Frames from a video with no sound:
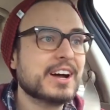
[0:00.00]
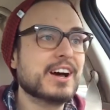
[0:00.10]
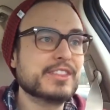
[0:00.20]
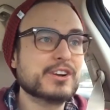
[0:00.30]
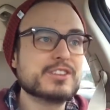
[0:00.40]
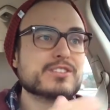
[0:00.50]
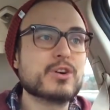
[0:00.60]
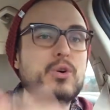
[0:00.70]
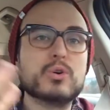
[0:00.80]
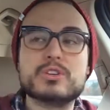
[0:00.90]
Uh, there is
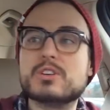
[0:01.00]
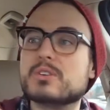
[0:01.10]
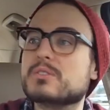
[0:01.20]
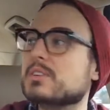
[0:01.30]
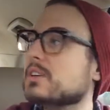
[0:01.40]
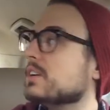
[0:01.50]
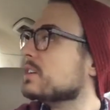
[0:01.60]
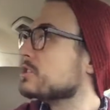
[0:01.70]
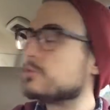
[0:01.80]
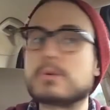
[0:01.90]
the whole you know
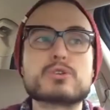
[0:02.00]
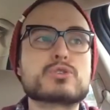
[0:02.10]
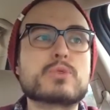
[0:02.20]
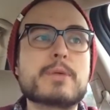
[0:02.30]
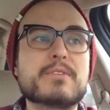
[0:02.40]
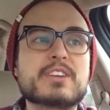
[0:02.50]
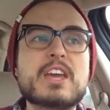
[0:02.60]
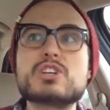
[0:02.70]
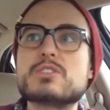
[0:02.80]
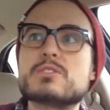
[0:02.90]
spiritual
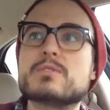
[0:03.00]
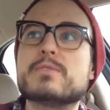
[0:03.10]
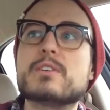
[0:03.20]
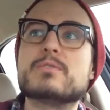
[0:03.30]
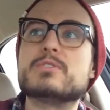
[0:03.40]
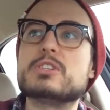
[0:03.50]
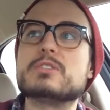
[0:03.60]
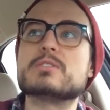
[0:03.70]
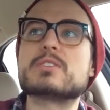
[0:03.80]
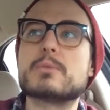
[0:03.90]
ramifications of, of
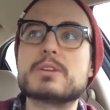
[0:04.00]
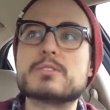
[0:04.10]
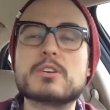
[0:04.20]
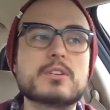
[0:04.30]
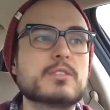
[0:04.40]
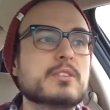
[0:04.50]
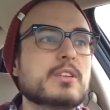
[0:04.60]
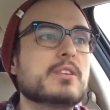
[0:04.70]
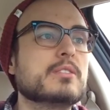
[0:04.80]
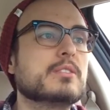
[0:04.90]
Jesus coming to earth
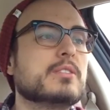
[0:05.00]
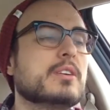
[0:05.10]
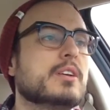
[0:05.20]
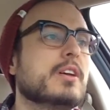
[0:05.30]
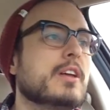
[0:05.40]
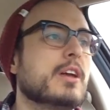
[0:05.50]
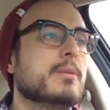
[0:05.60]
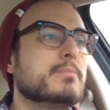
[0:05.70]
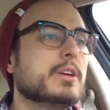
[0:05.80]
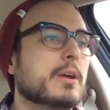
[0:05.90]
and,
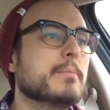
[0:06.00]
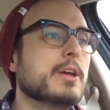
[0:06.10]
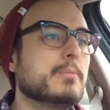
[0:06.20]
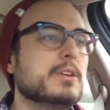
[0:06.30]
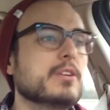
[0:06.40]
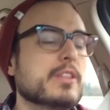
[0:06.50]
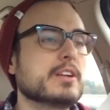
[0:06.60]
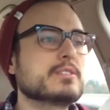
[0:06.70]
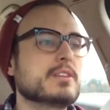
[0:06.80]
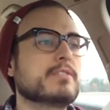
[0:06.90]
and, and being a baby and all
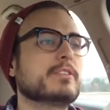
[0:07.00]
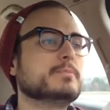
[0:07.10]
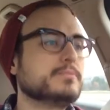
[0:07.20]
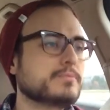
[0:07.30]
that stuff.